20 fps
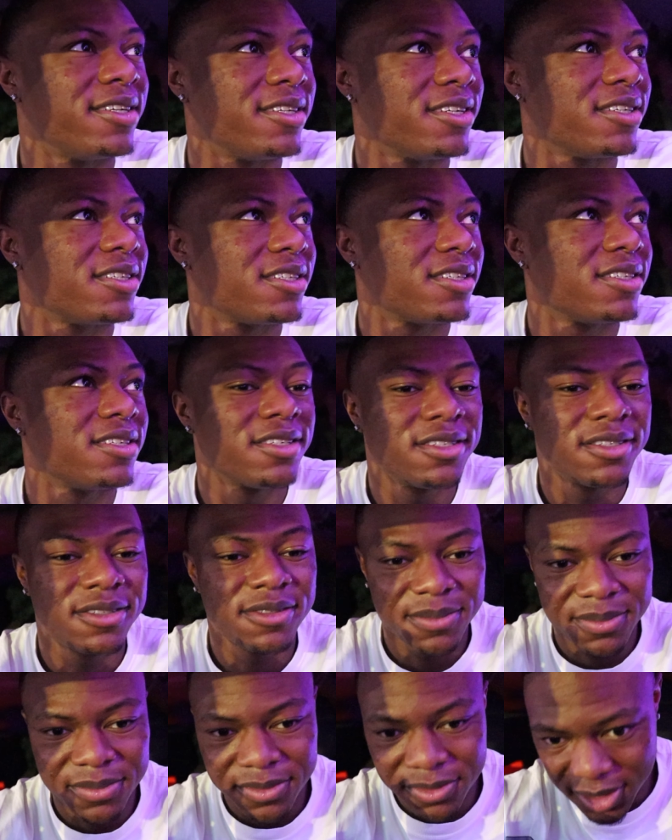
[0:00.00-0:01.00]
We're gonna have a good
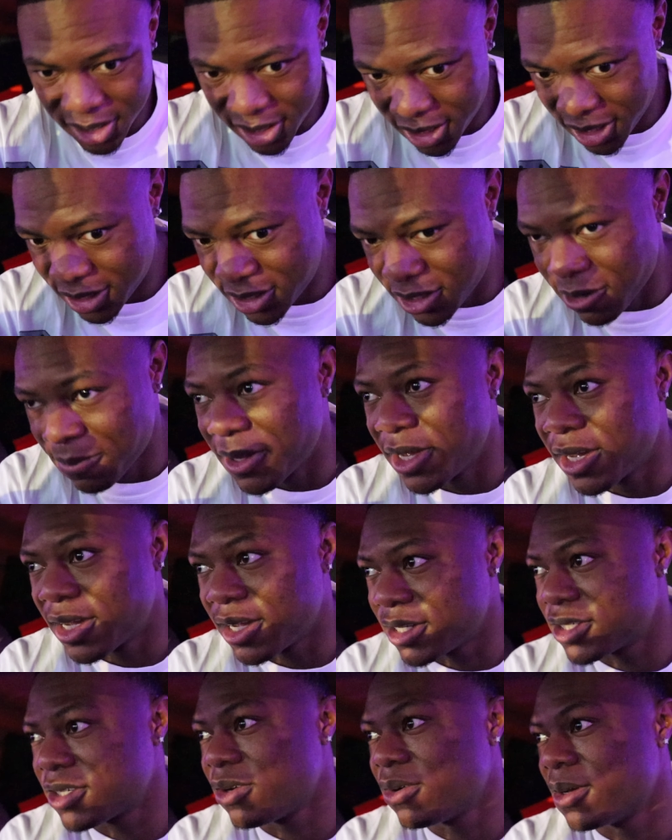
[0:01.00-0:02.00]
night, man. Yeah, it's gonna be a
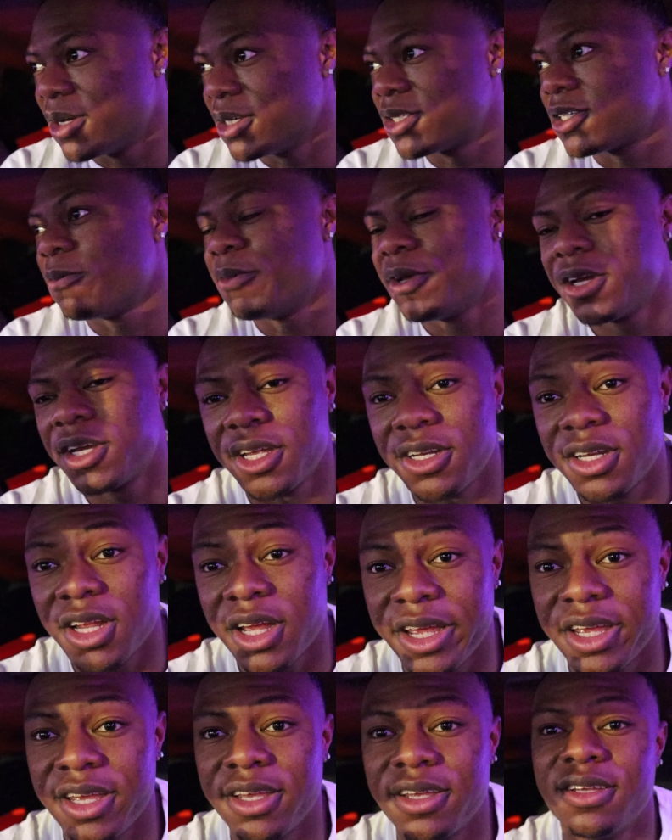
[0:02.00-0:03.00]
it's gonna it's gonna be a good
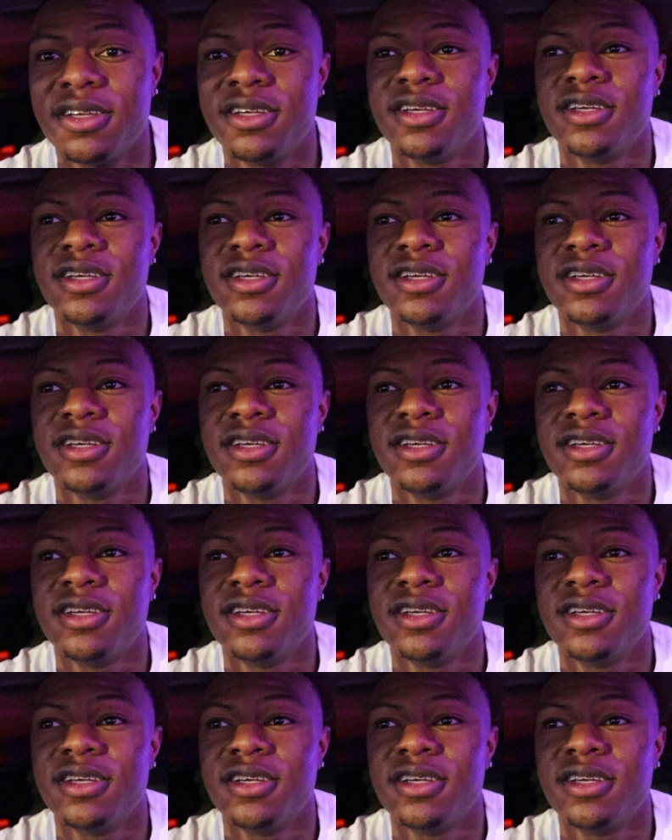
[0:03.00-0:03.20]
night.